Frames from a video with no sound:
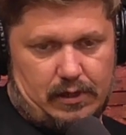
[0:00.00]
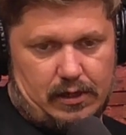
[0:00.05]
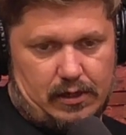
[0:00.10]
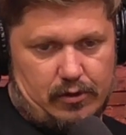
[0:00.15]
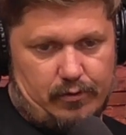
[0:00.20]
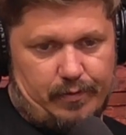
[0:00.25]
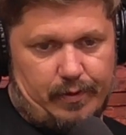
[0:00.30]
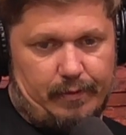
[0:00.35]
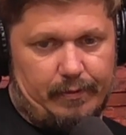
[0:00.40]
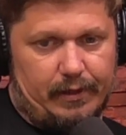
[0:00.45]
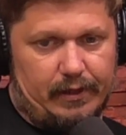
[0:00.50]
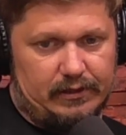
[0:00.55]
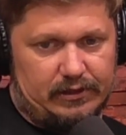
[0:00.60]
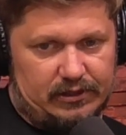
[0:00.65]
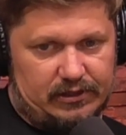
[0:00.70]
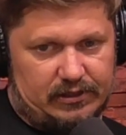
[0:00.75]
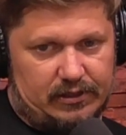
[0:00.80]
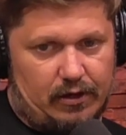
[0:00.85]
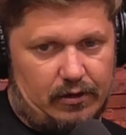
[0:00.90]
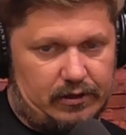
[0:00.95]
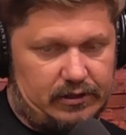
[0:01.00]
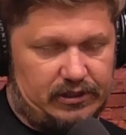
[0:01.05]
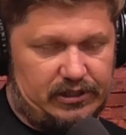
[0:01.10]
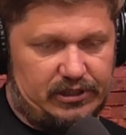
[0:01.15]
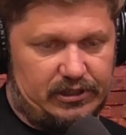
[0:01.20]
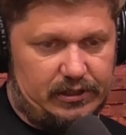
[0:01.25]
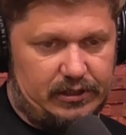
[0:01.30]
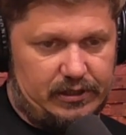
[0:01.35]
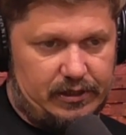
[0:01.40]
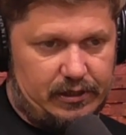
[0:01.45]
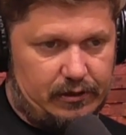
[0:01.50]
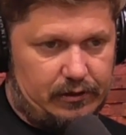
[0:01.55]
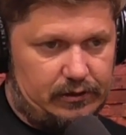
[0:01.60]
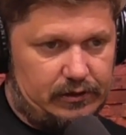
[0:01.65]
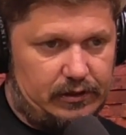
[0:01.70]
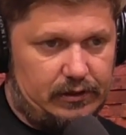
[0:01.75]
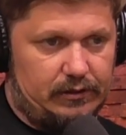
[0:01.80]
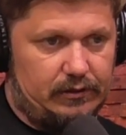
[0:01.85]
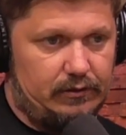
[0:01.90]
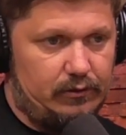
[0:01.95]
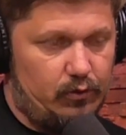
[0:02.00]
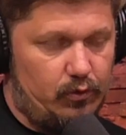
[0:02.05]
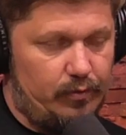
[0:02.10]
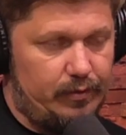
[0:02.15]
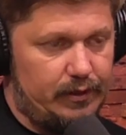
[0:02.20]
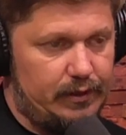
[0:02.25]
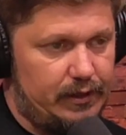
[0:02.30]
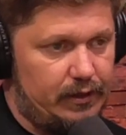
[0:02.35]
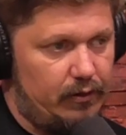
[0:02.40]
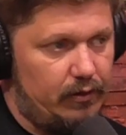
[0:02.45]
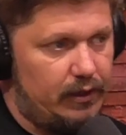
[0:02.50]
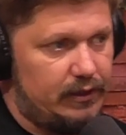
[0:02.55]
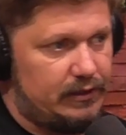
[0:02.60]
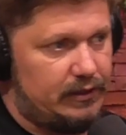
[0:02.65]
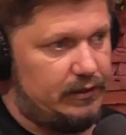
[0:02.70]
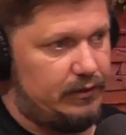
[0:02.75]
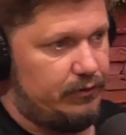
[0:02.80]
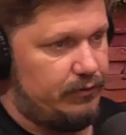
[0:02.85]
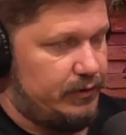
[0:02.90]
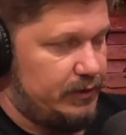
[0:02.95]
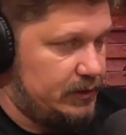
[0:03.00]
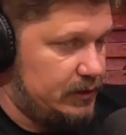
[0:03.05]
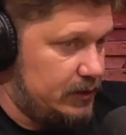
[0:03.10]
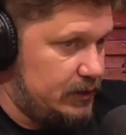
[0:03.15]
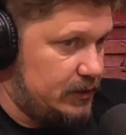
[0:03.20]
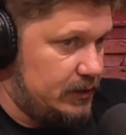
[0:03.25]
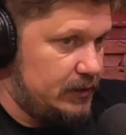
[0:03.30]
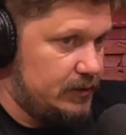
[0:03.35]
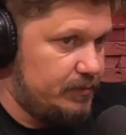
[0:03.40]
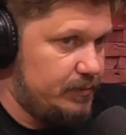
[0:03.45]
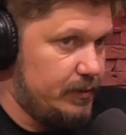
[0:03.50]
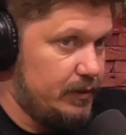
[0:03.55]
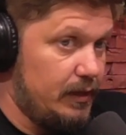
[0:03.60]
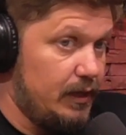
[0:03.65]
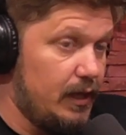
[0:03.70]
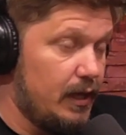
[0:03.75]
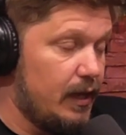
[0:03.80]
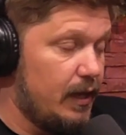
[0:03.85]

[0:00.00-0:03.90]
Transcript: hope I'm not just talking shit here because I normally don't like to do things like this, but.